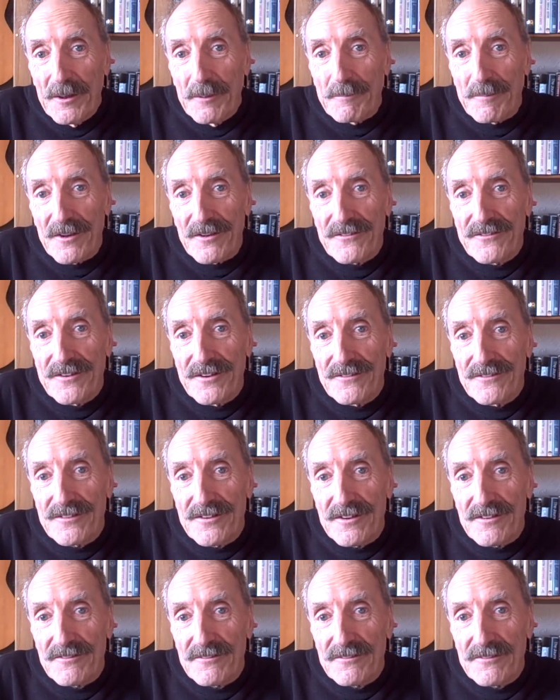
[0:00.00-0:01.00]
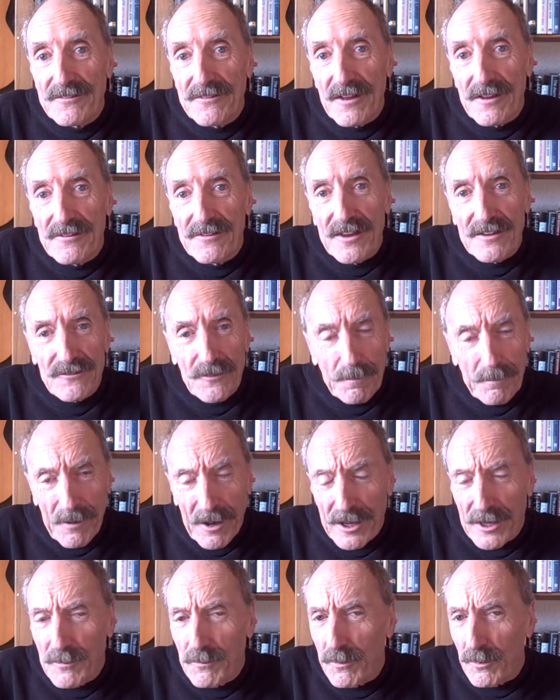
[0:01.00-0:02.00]
but since there's a
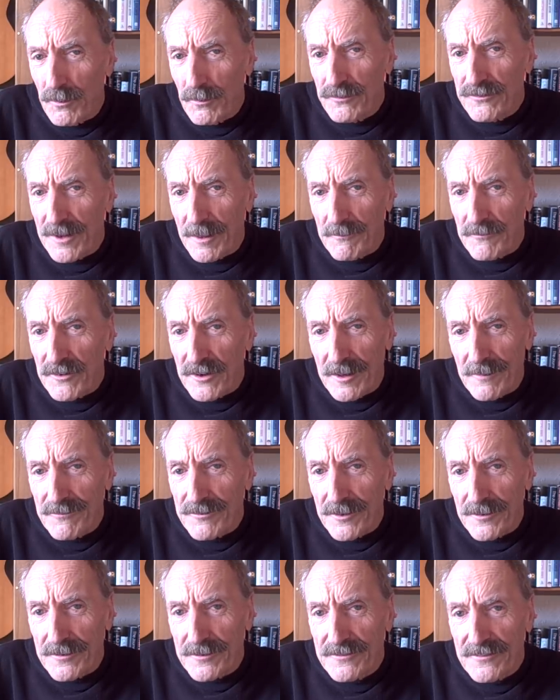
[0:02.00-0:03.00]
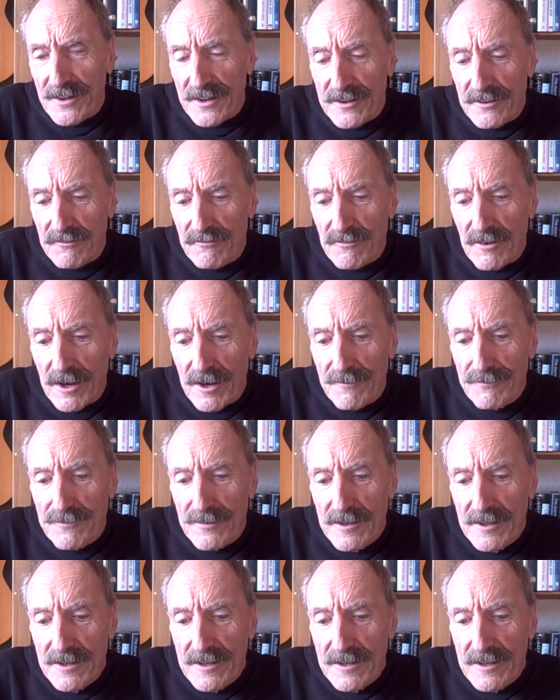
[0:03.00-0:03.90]
paywall sometimes on the Telegraph,